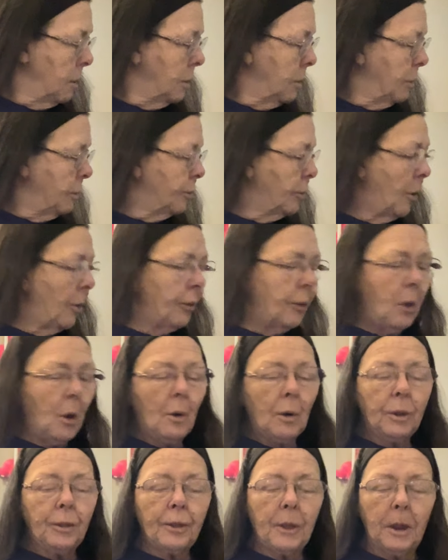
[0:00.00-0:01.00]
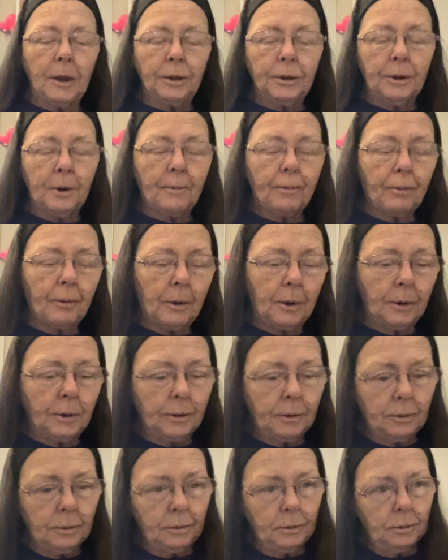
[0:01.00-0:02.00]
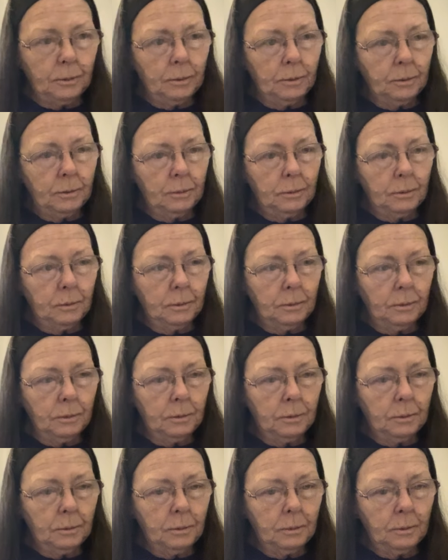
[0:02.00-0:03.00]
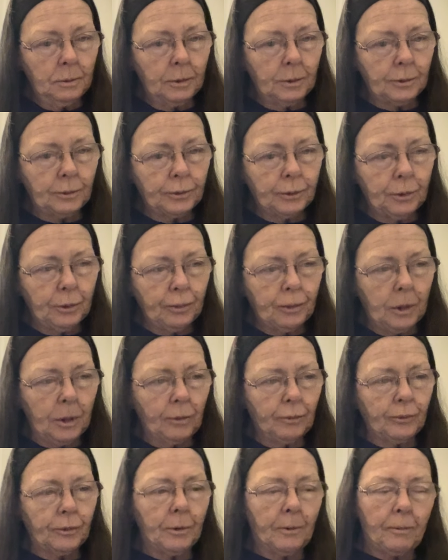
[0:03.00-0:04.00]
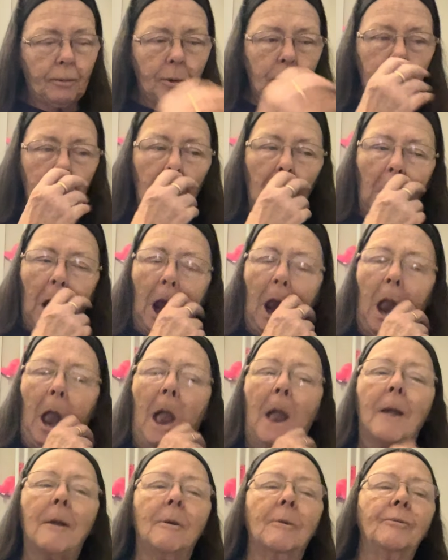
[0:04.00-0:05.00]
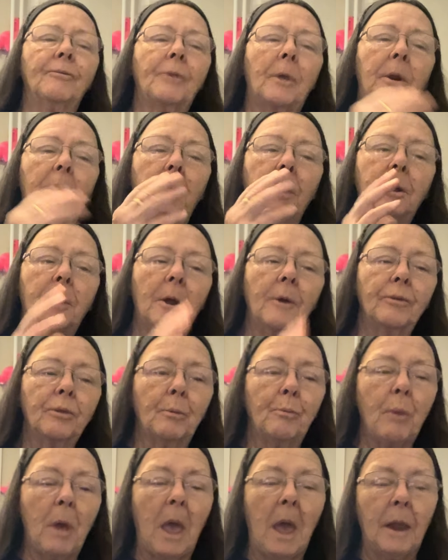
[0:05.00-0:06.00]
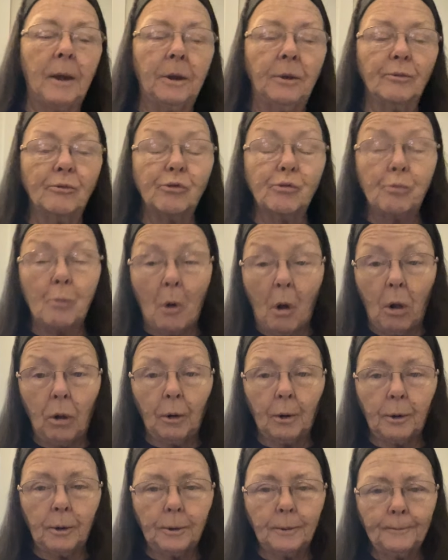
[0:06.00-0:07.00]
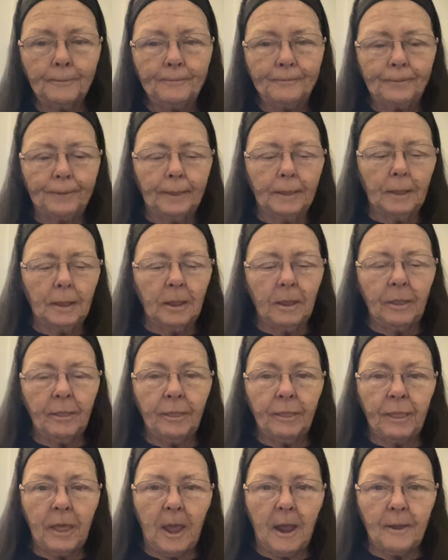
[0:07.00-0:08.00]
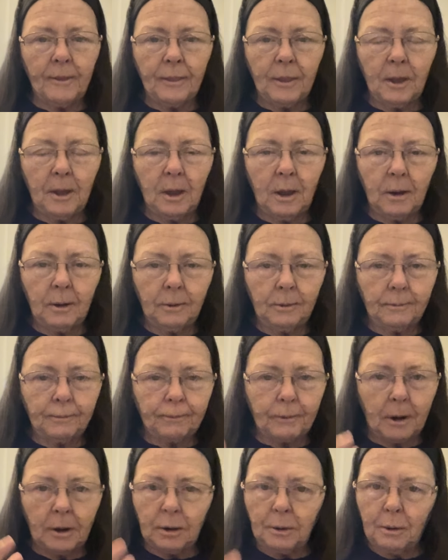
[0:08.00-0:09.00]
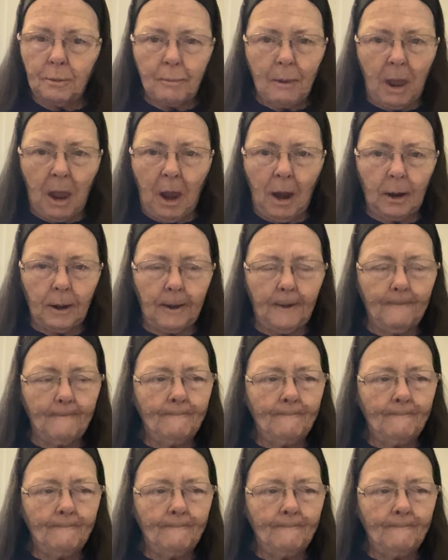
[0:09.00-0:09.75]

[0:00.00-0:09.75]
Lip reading: So the only thing different, well, there's two things different, is that I cut the batting smaller than the front and the back.